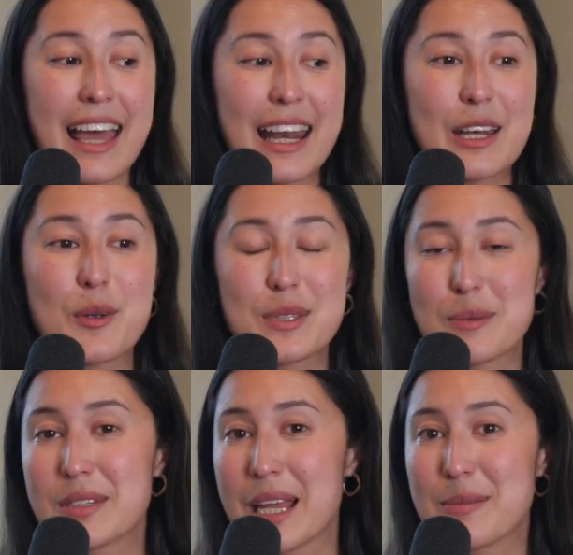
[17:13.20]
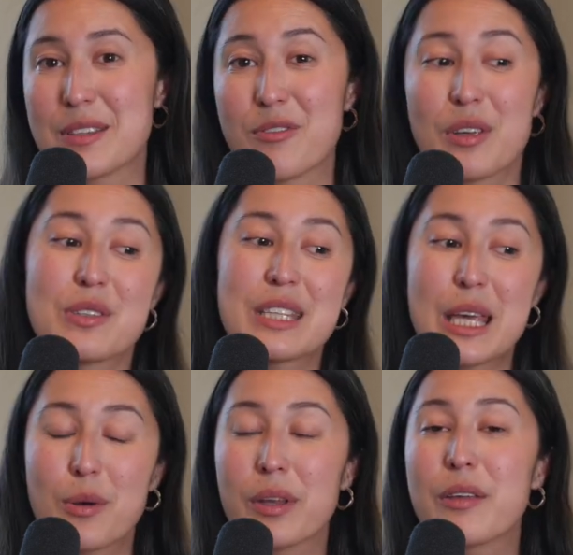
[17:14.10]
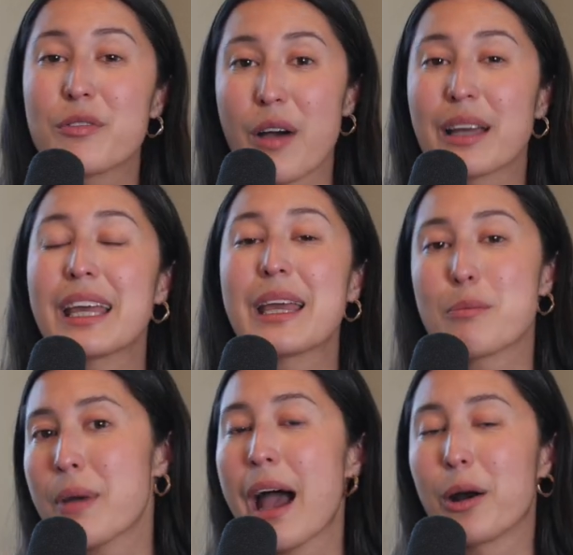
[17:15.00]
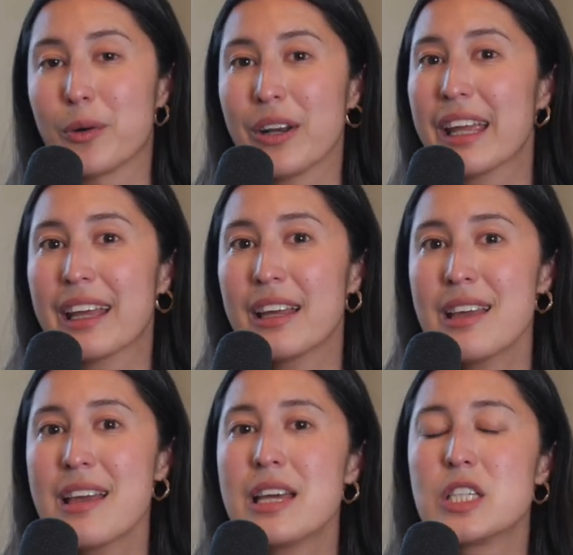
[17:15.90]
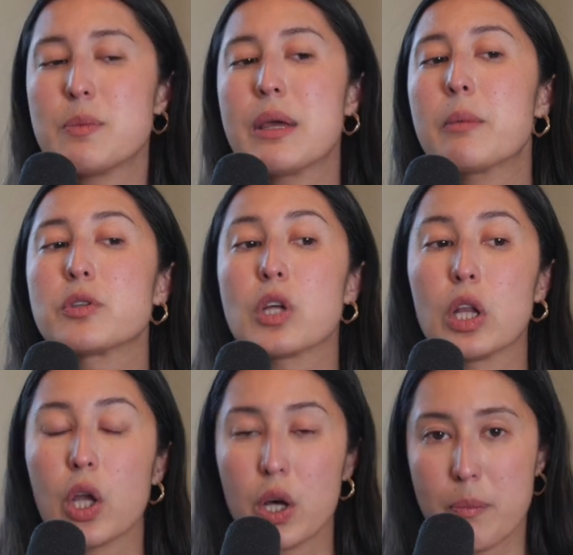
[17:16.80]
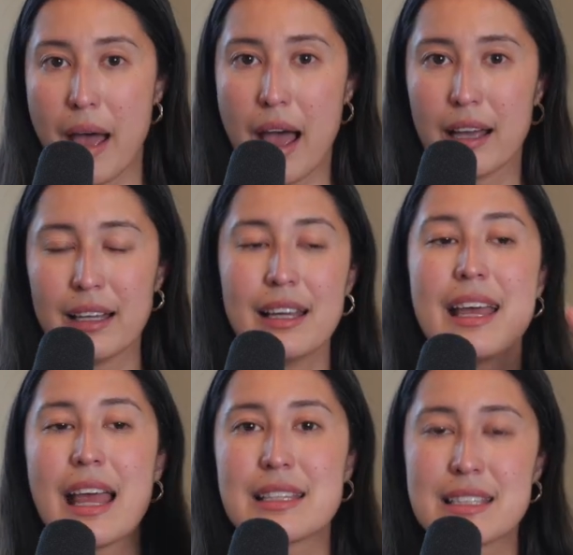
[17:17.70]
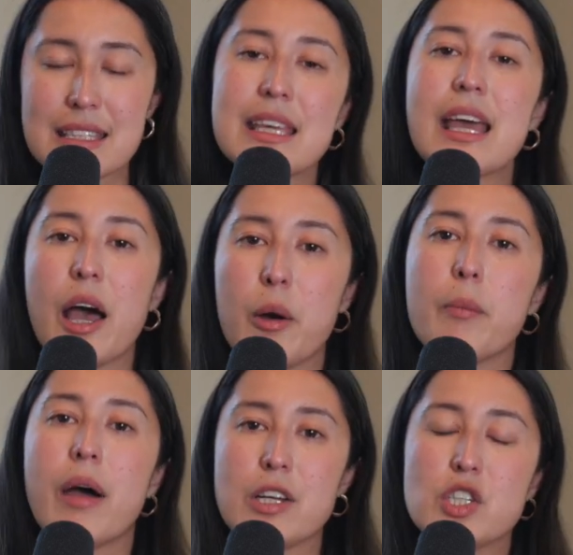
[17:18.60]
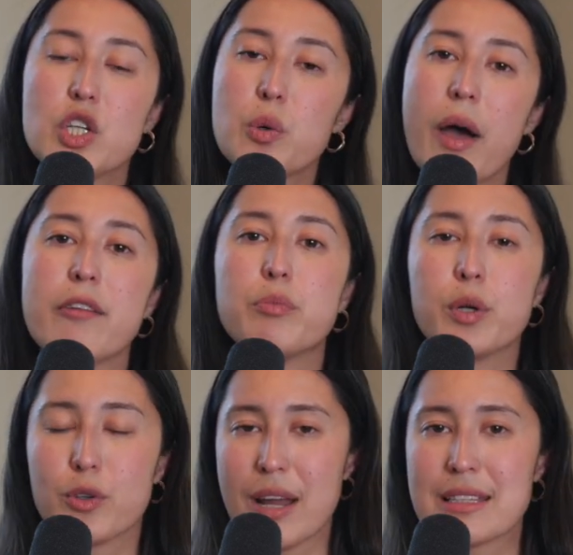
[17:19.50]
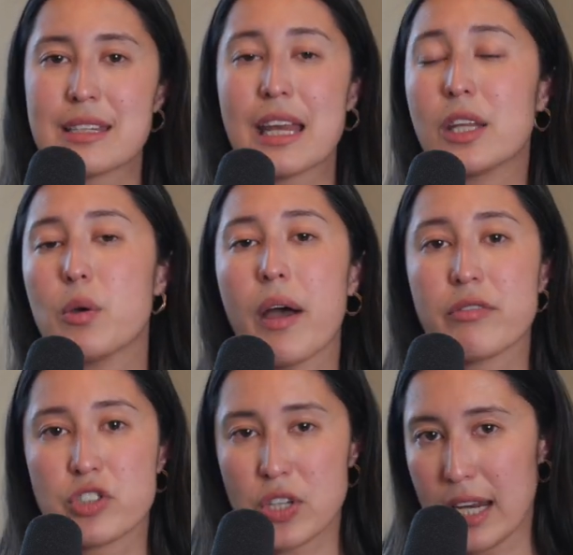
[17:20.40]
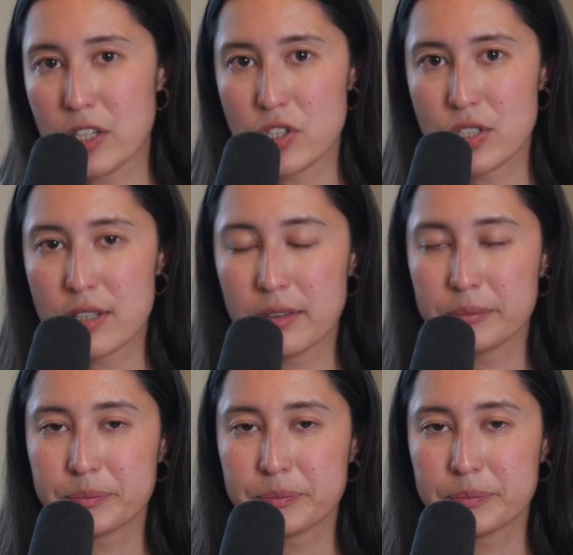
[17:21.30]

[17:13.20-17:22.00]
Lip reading: And I know sometimes it feels equally fucking empowering to be able to look back and see how much you have progressed and you have changed.